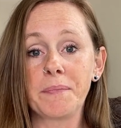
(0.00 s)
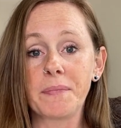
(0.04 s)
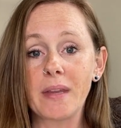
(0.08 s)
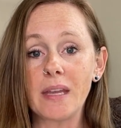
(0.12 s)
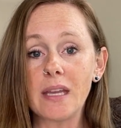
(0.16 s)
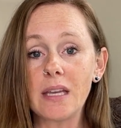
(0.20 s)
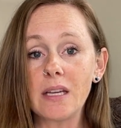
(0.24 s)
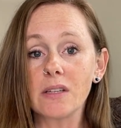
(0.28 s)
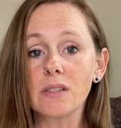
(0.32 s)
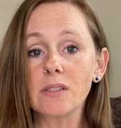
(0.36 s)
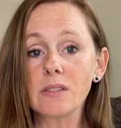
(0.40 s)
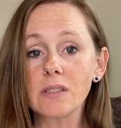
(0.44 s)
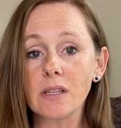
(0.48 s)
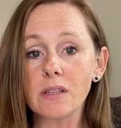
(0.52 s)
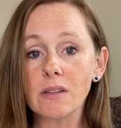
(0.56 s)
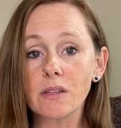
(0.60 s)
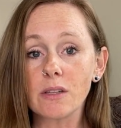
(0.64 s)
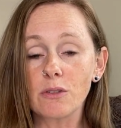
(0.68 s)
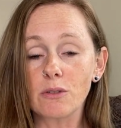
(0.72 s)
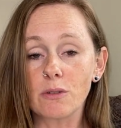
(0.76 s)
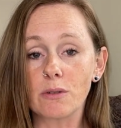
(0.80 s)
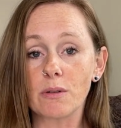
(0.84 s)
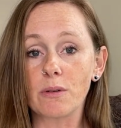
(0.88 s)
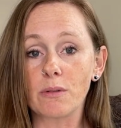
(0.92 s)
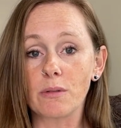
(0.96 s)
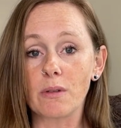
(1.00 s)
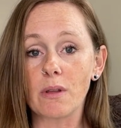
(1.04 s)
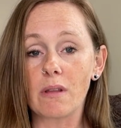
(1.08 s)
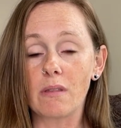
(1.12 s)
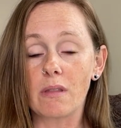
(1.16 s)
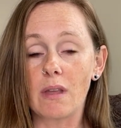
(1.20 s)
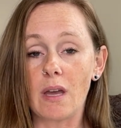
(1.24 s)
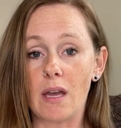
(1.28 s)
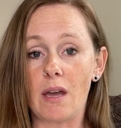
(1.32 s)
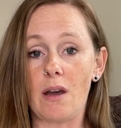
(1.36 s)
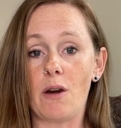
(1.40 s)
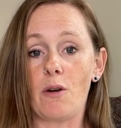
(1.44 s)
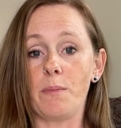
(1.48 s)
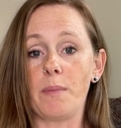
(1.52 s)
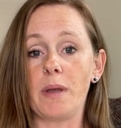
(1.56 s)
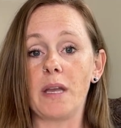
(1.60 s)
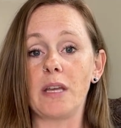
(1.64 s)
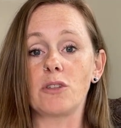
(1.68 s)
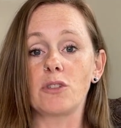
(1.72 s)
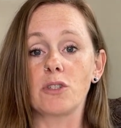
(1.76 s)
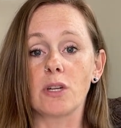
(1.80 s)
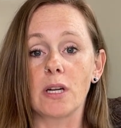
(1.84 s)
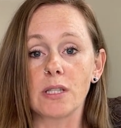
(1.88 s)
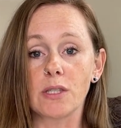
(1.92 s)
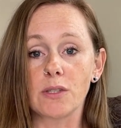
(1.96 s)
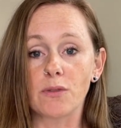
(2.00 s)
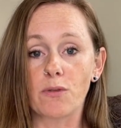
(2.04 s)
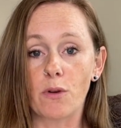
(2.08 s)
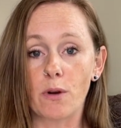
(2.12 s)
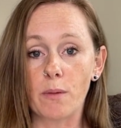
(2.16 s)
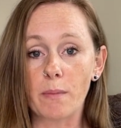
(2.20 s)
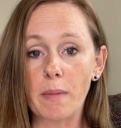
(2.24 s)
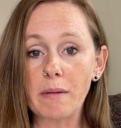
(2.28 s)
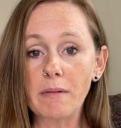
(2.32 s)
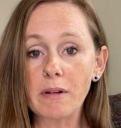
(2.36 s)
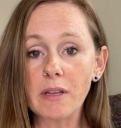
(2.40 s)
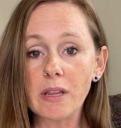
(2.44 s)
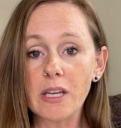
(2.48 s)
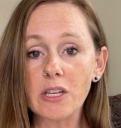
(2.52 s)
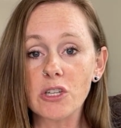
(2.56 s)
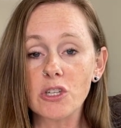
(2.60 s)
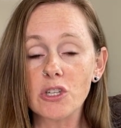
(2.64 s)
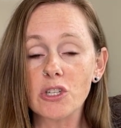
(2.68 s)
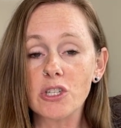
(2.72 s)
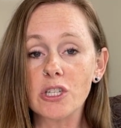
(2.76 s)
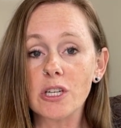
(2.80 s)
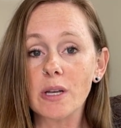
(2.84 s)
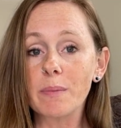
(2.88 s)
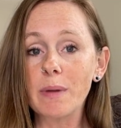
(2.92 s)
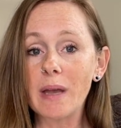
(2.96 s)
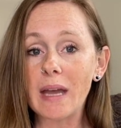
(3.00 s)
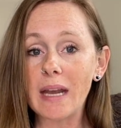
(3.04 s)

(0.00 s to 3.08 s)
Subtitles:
Here's the truth that helped me transform my relationship,